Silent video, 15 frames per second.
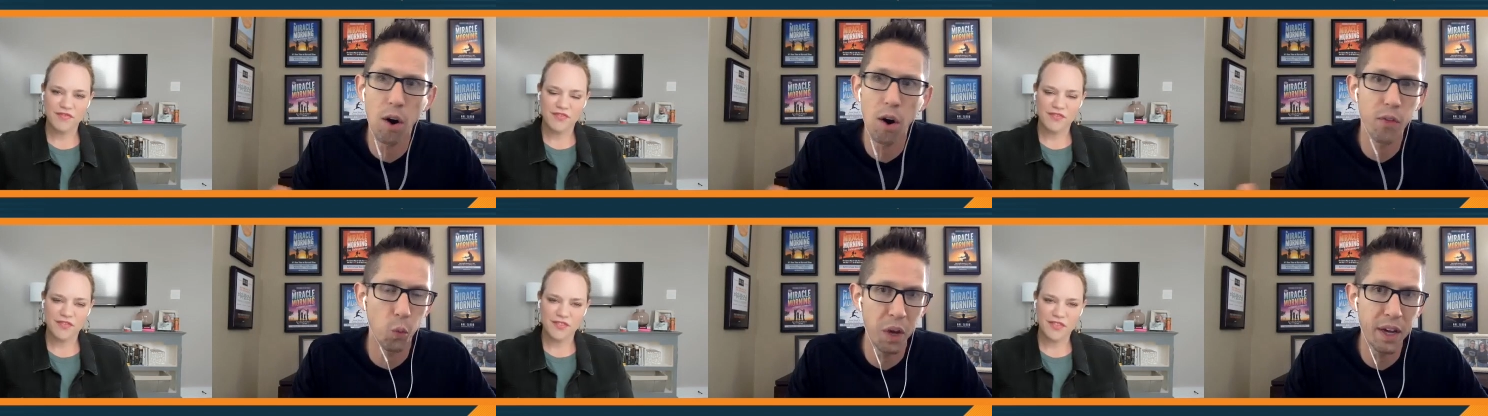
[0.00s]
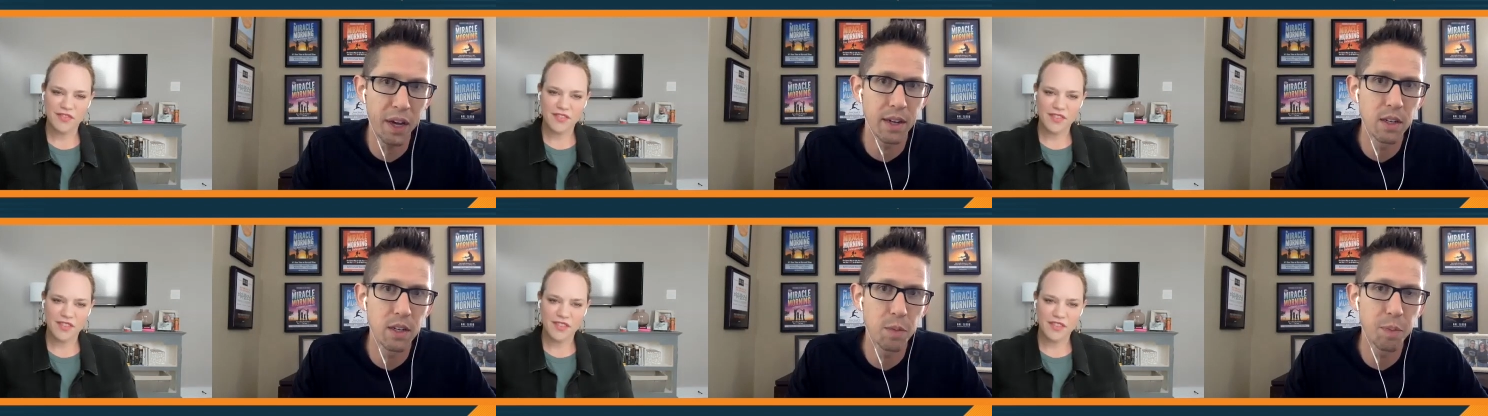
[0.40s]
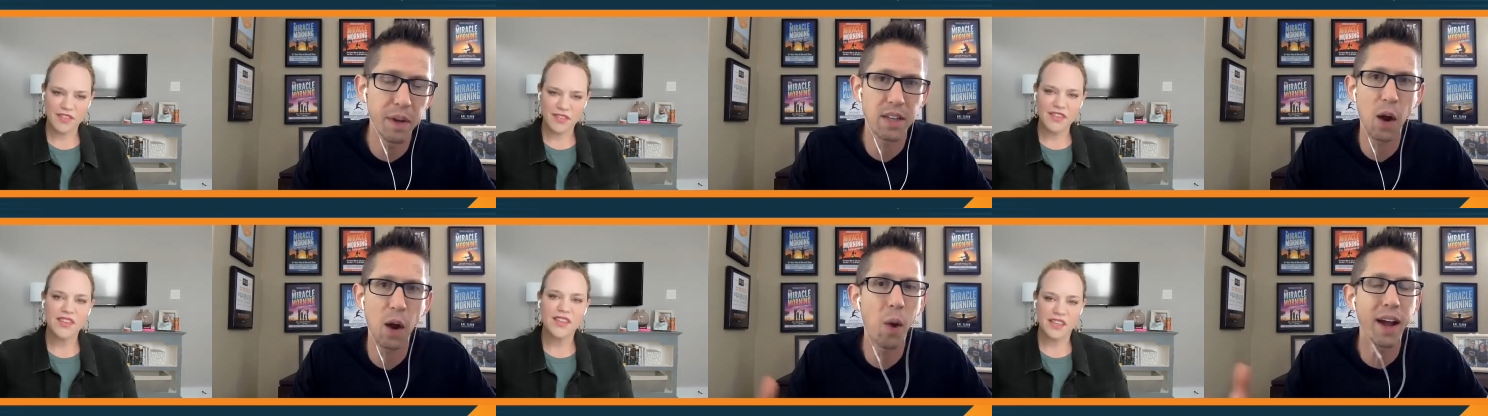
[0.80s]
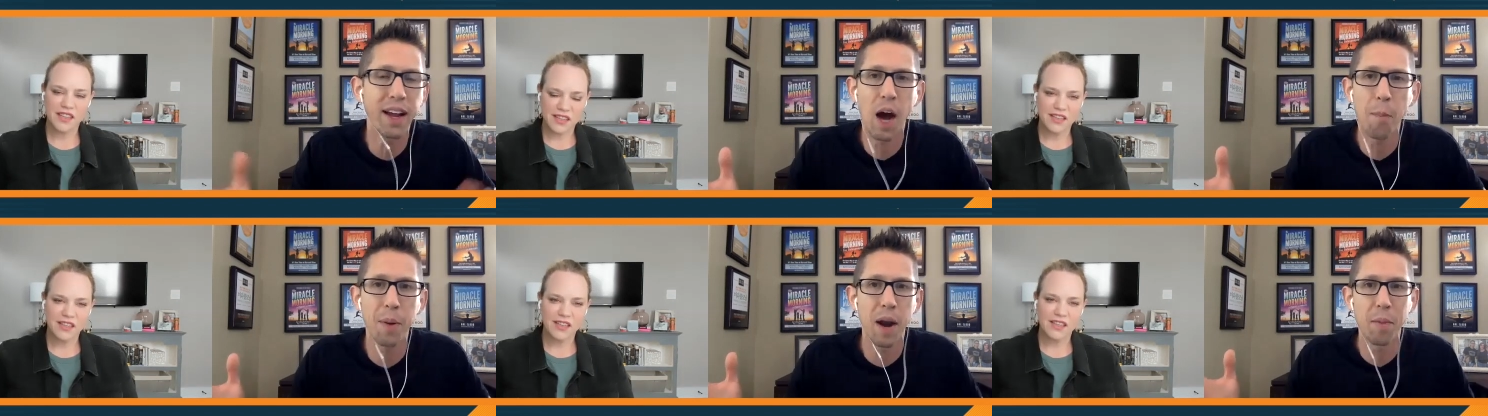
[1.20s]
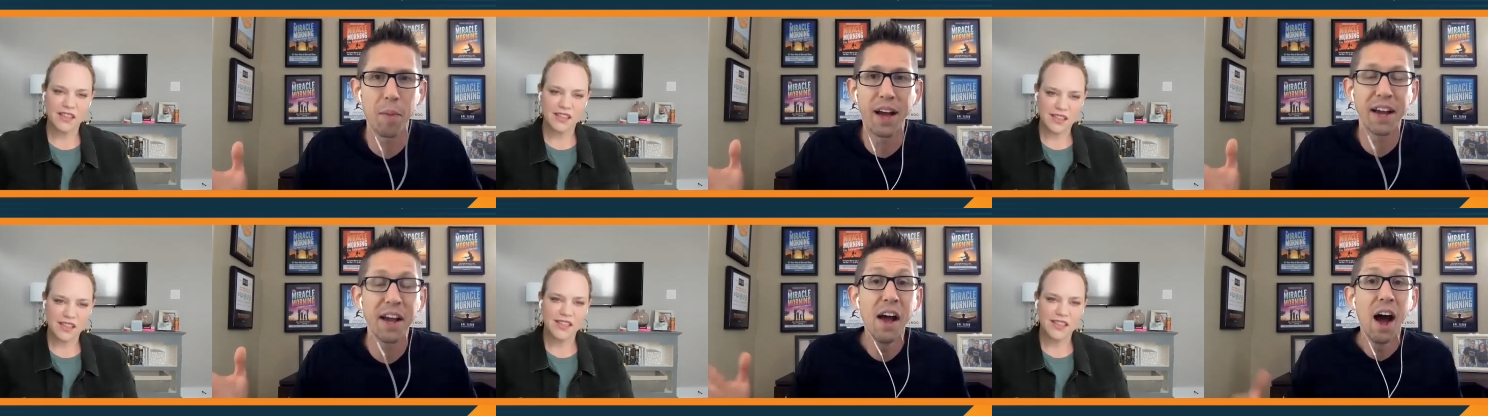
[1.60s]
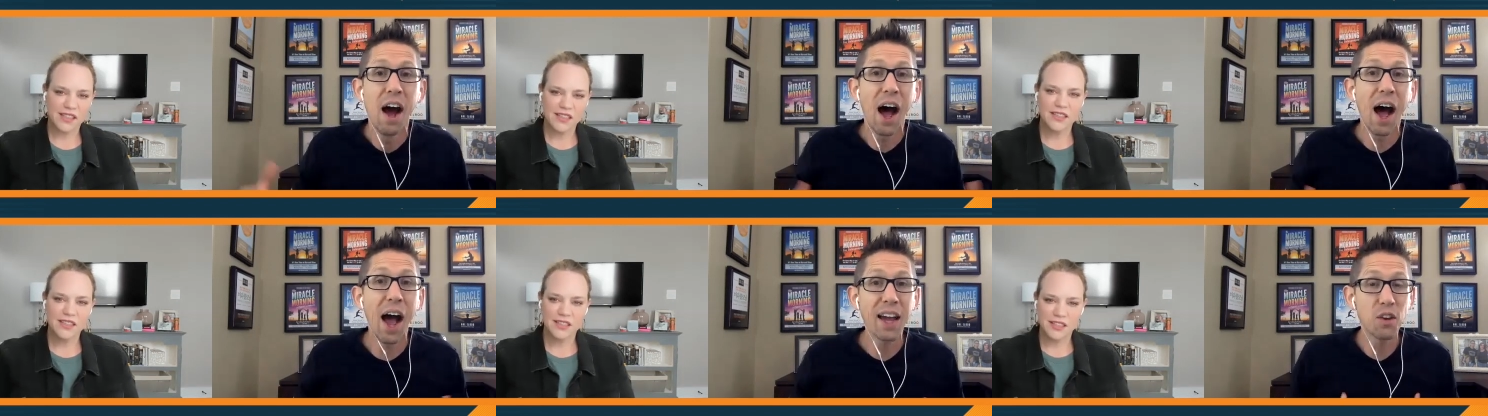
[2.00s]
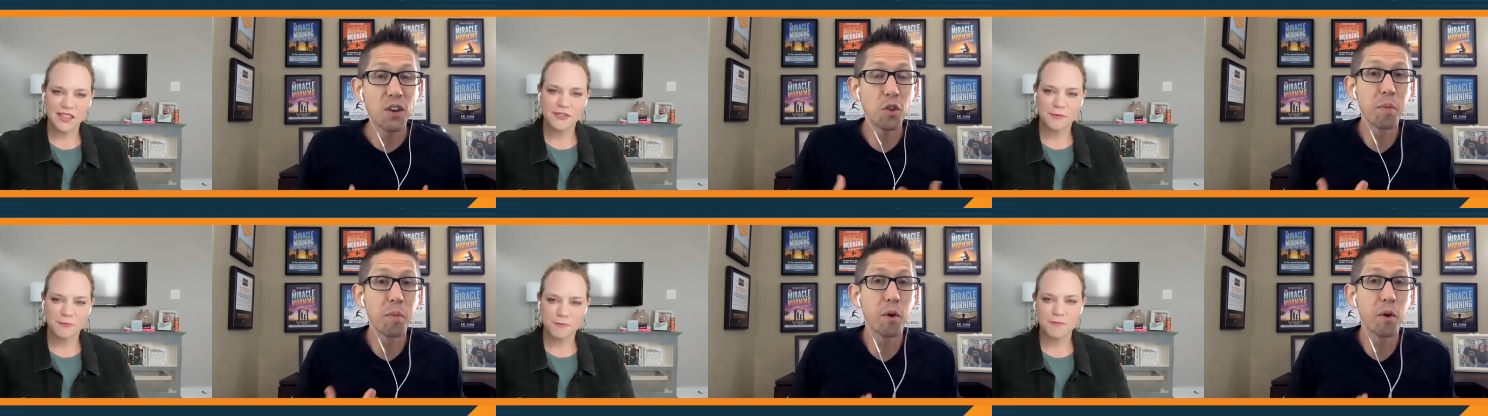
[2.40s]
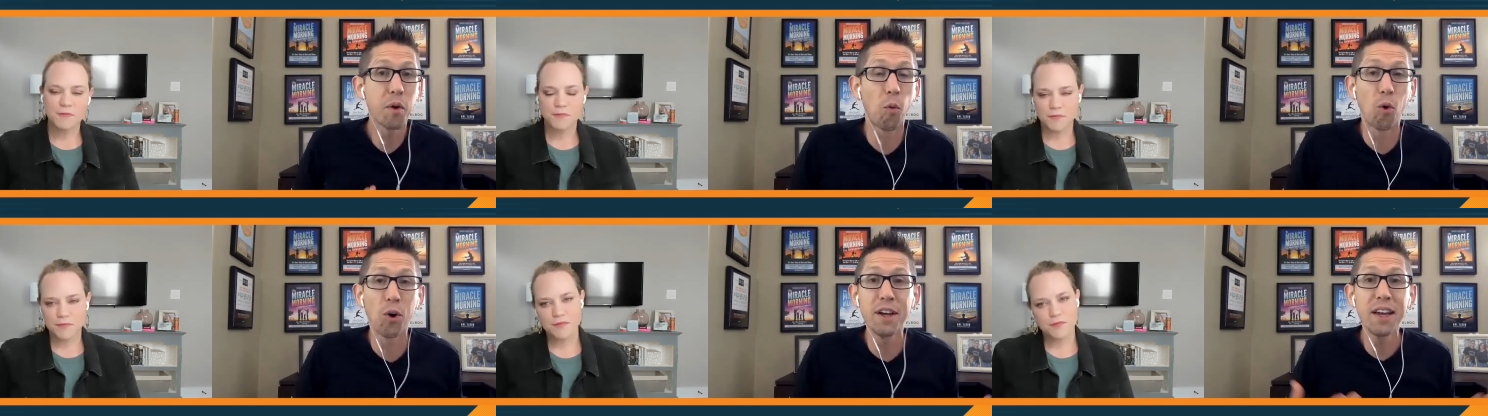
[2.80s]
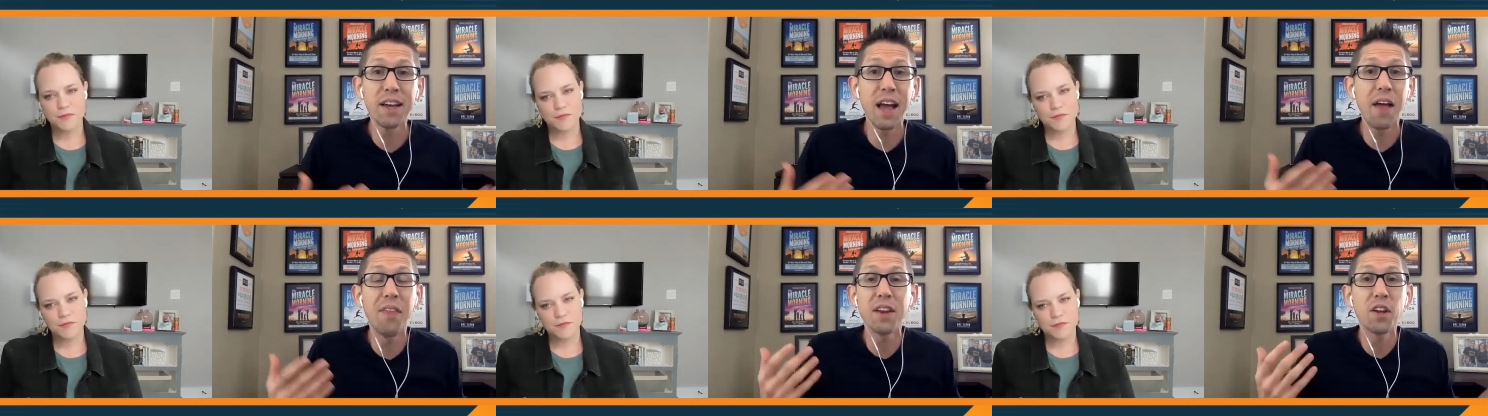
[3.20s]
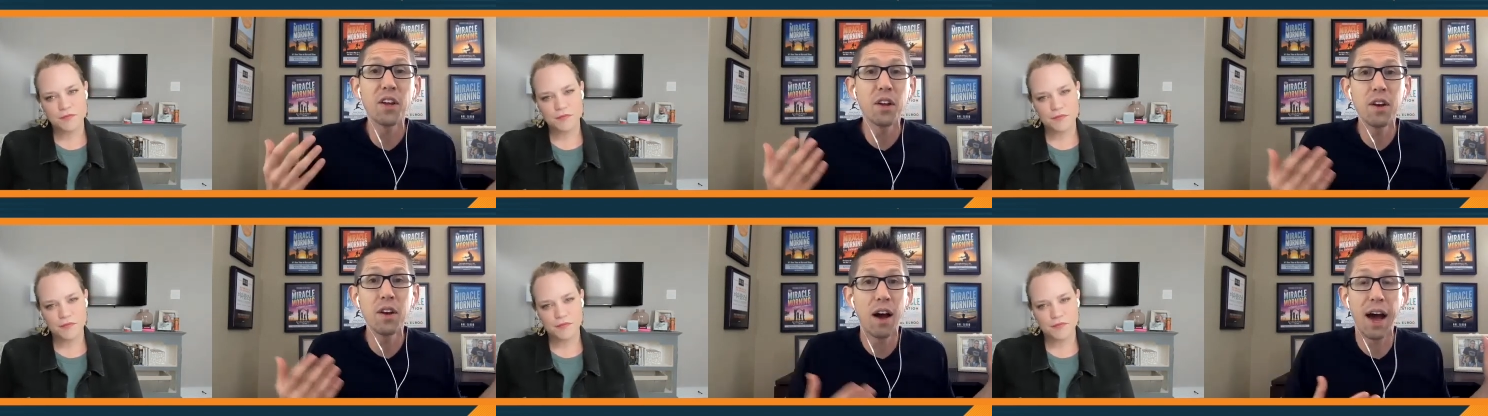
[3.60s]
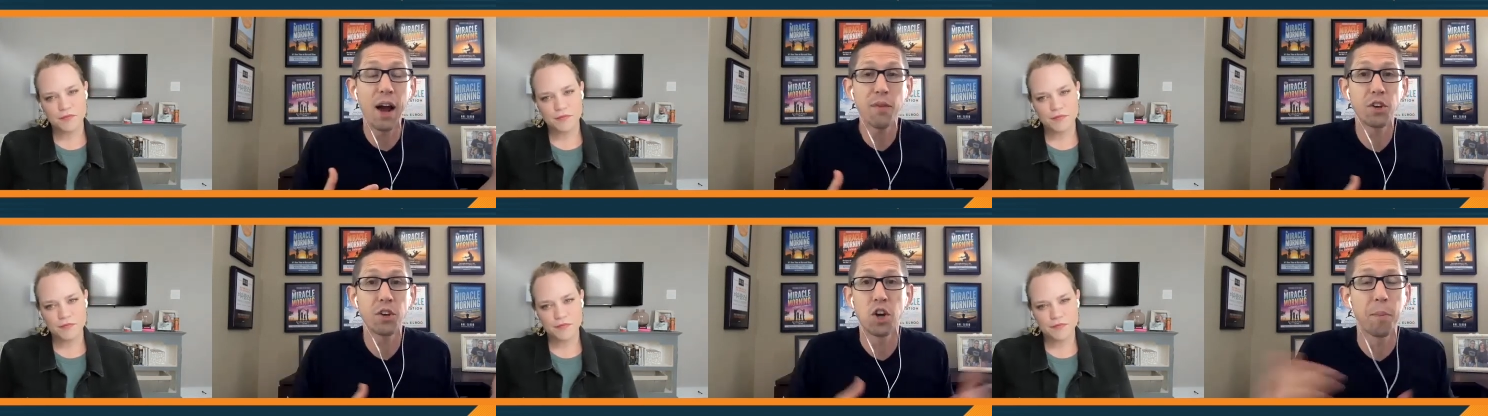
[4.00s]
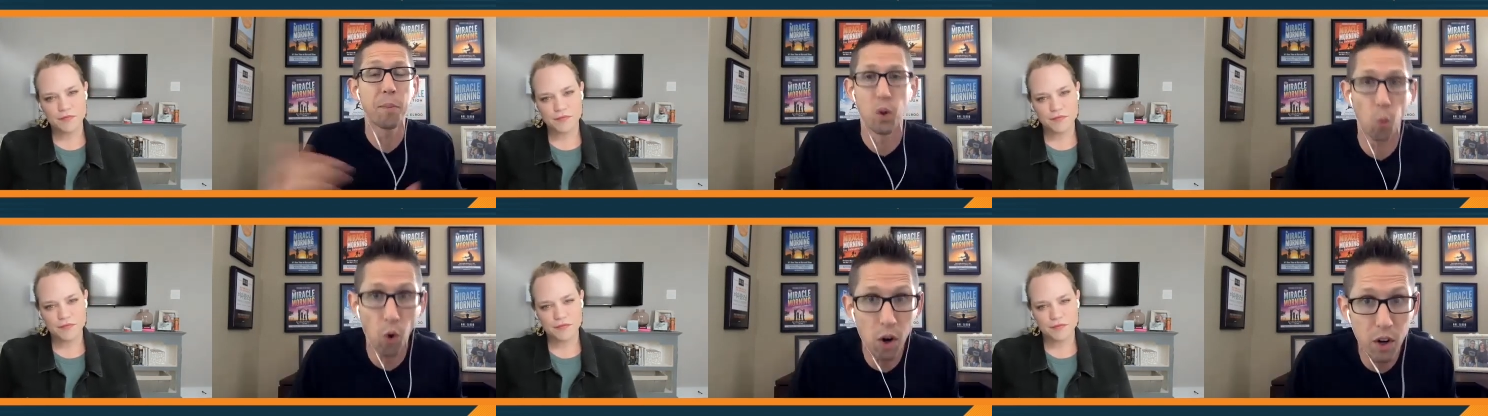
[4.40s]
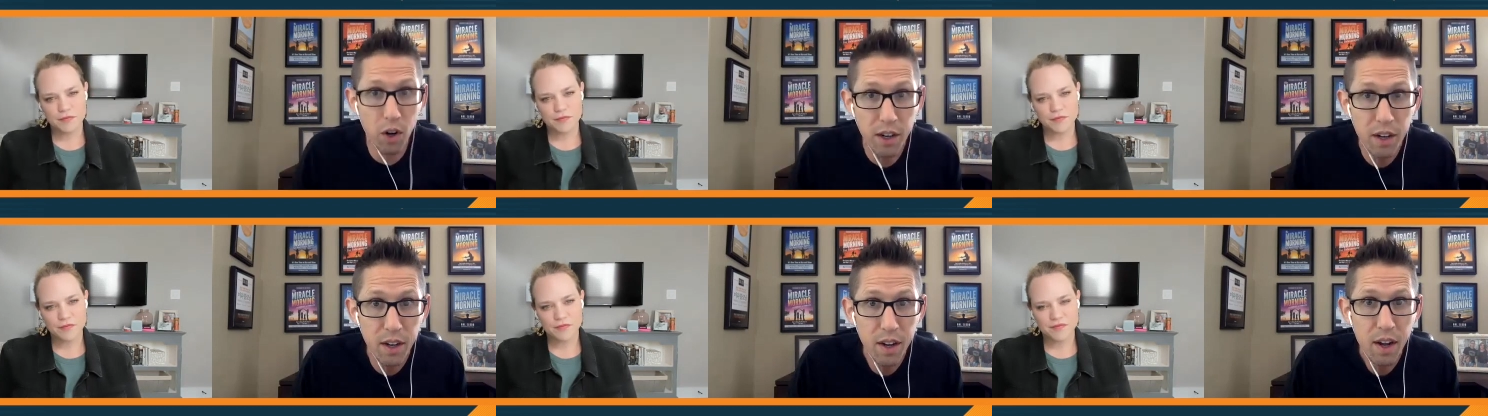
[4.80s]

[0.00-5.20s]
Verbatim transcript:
Speaker 1: on the weekends because I wake up and I'm like, I get to do the miracle morning and then I don't have to jump into work.